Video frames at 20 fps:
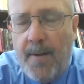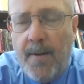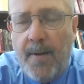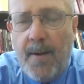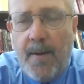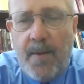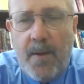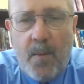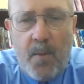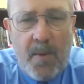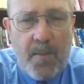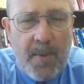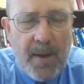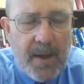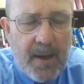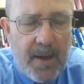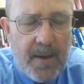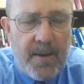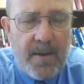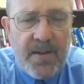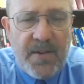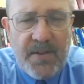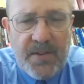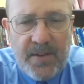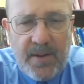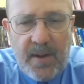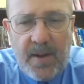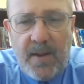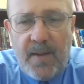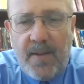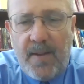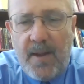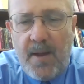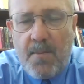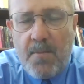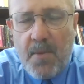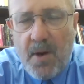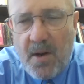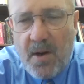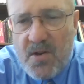And then we begin to see the
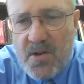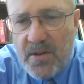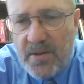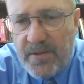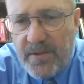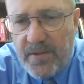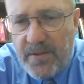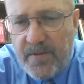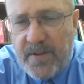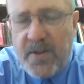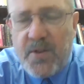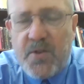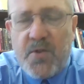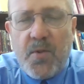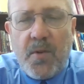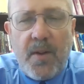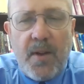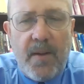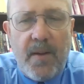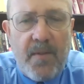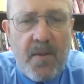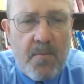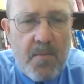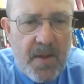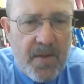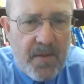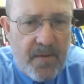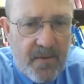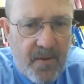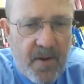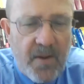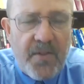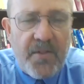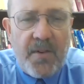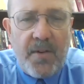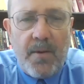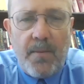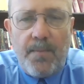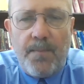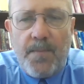emergence eventually of the myth of
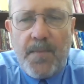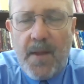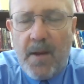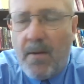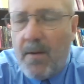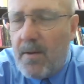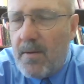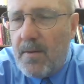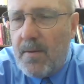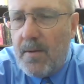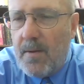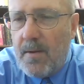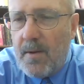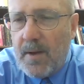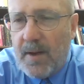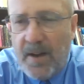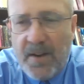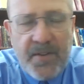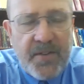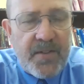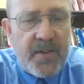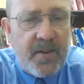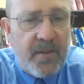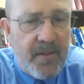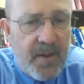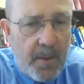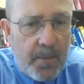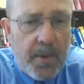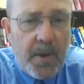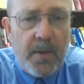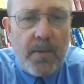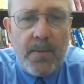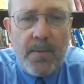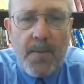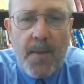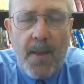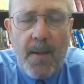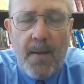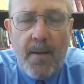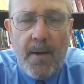Christendom. Now, Augustine of Hippo
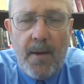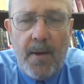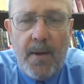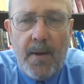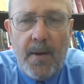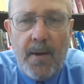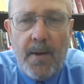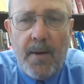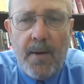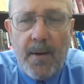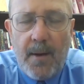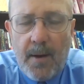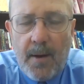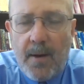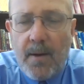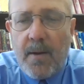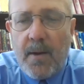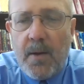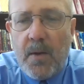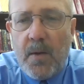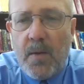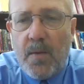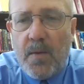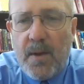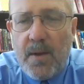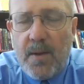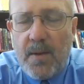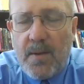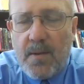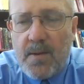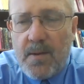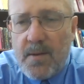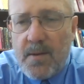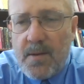argued that